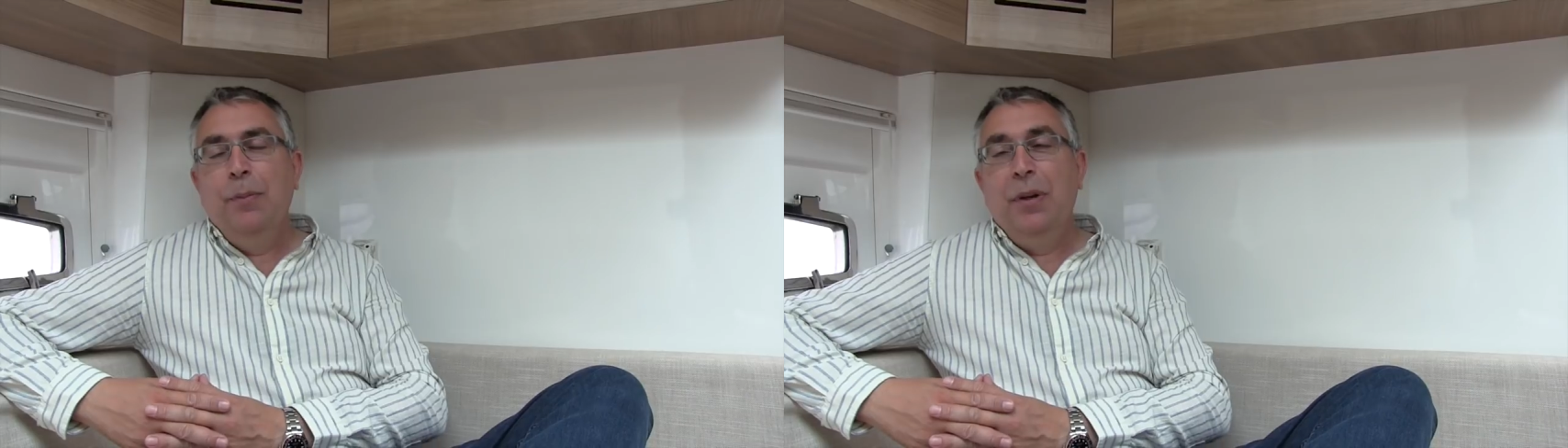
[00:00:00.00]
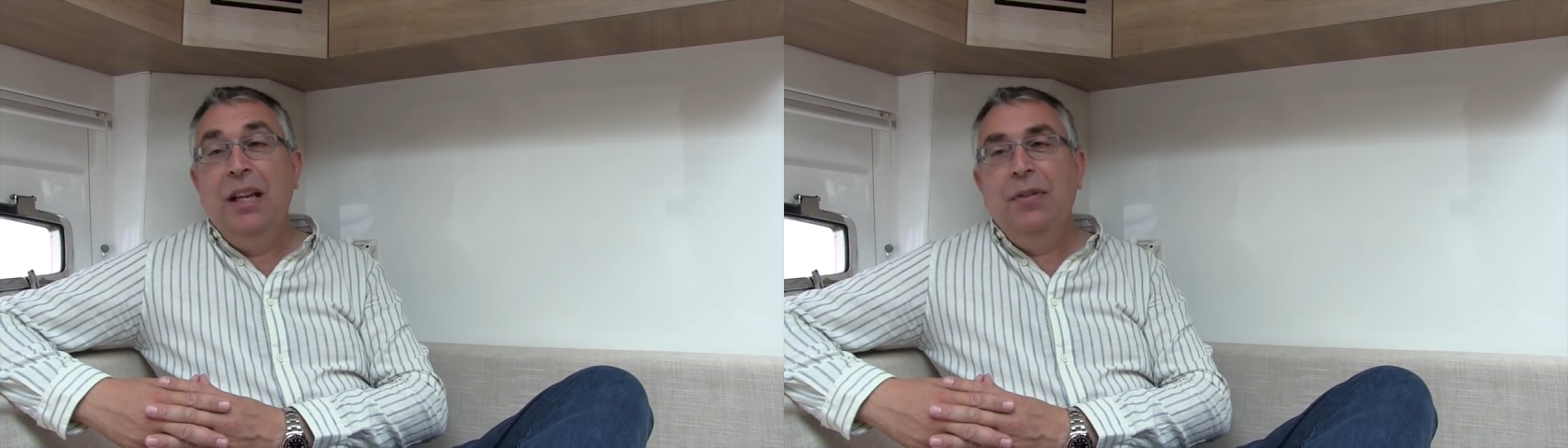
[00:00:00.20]

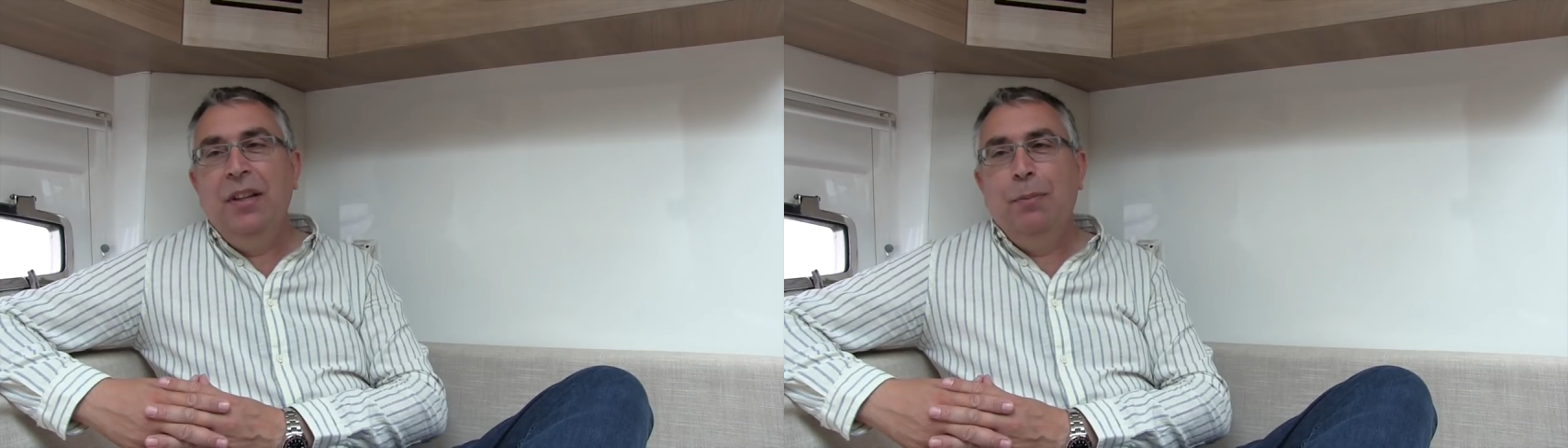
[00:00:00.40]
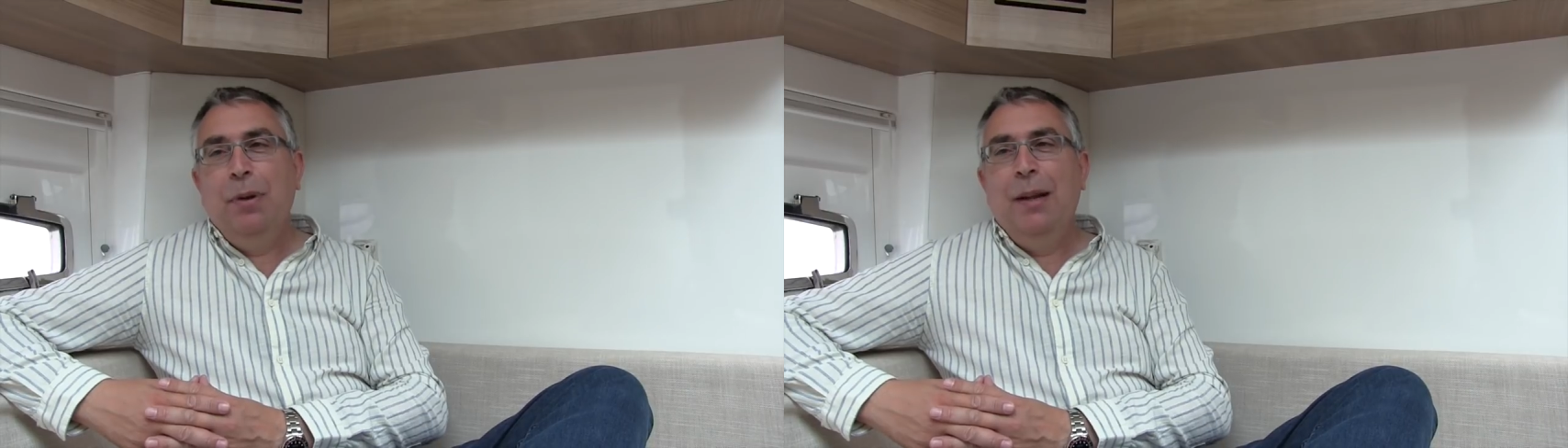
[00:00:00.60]
But even
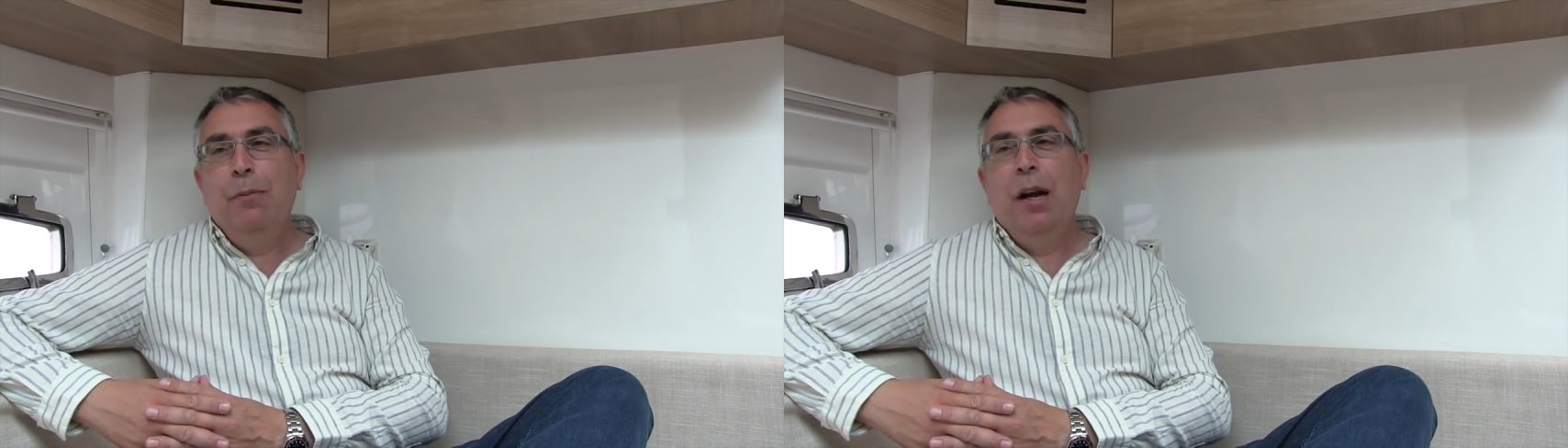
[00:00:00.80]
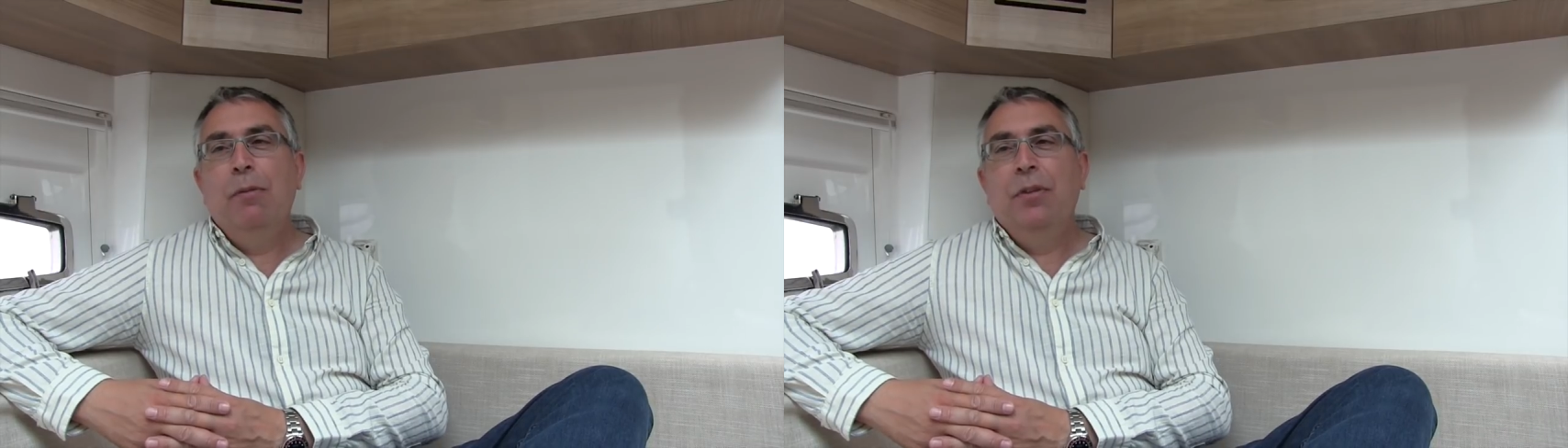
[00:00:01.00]
in the plain
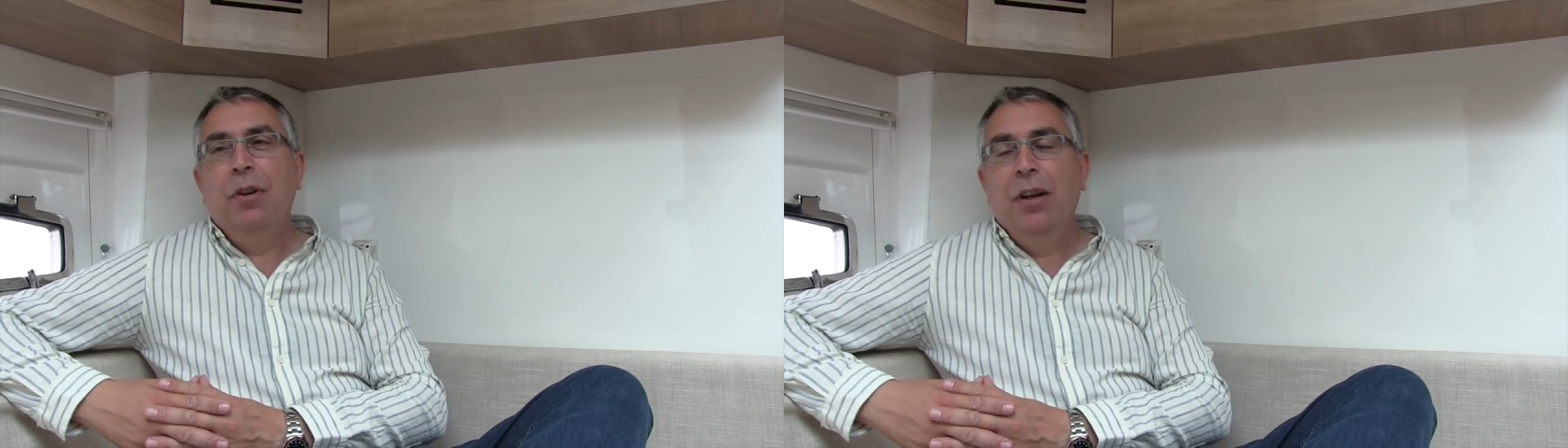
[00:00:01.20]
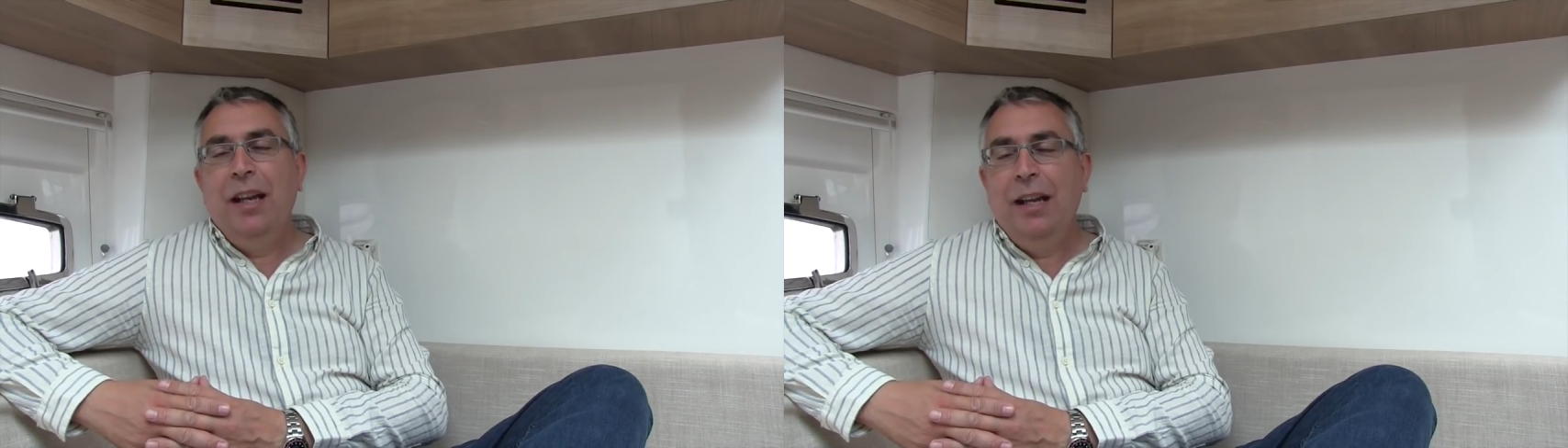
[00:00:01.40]
white we've
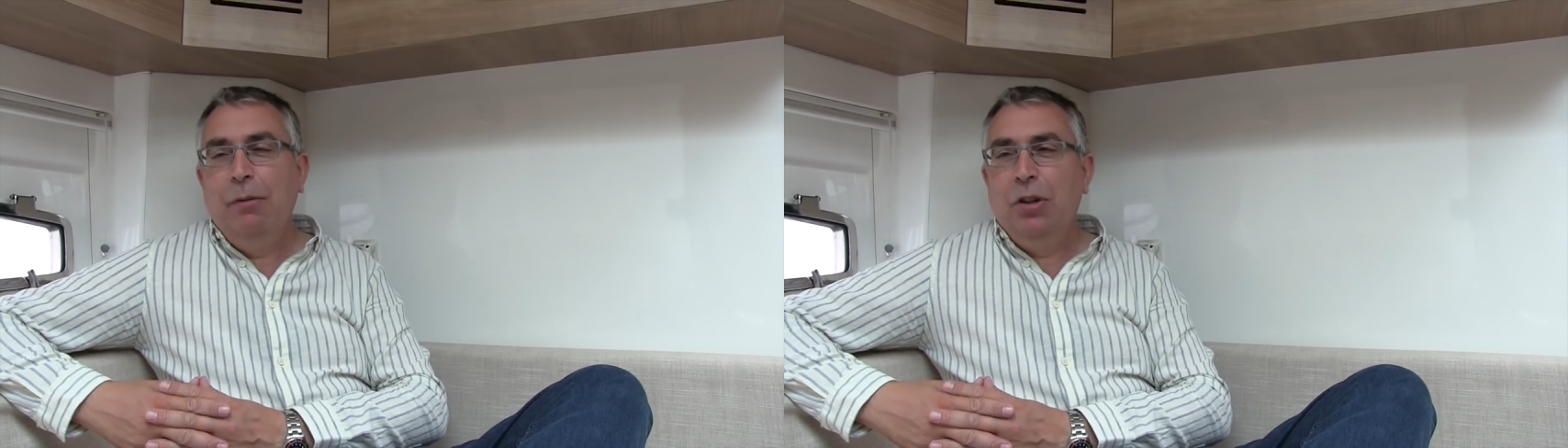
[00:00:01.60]
got here,